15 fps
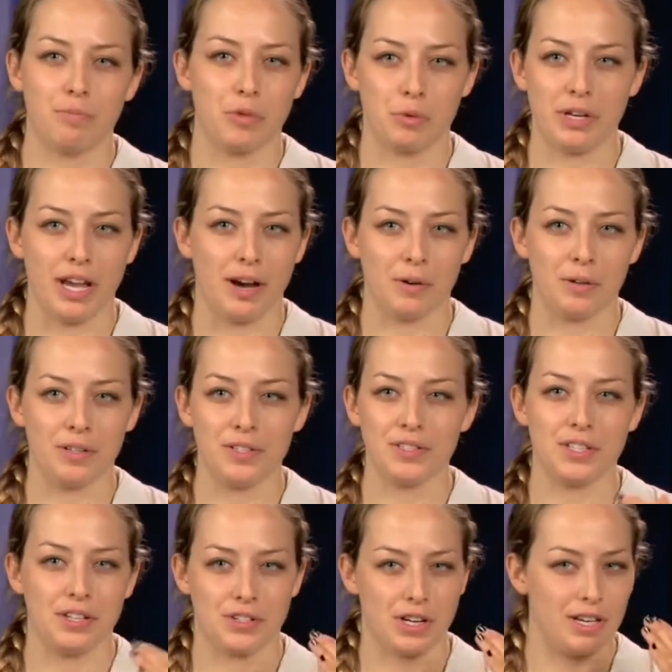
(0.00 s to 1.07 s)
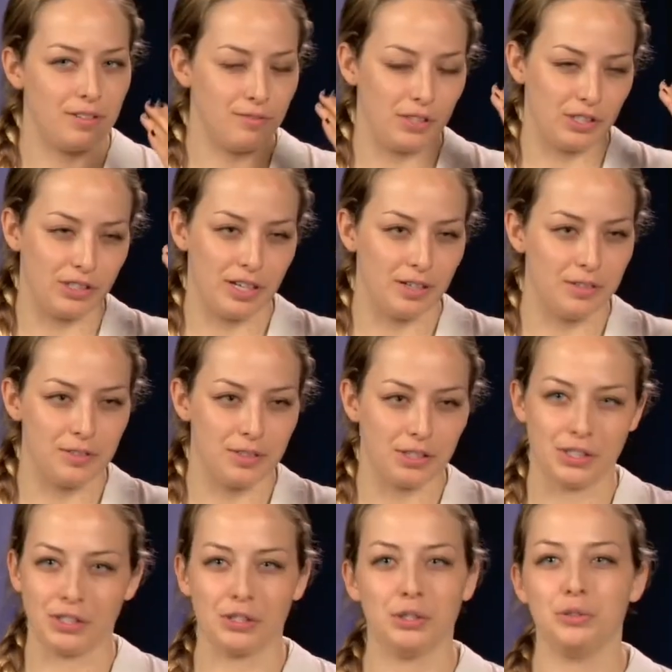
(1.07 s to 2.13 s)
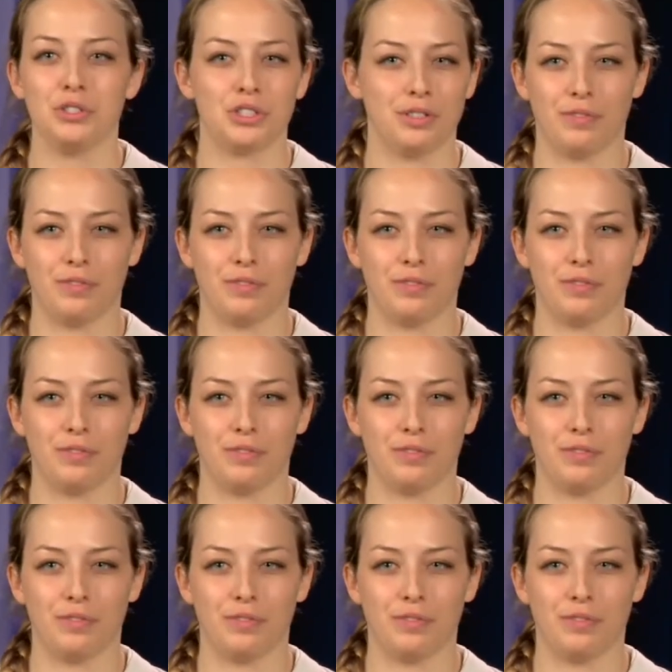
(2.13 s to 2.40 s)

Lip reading: 3 hours and try and figure out the conclusion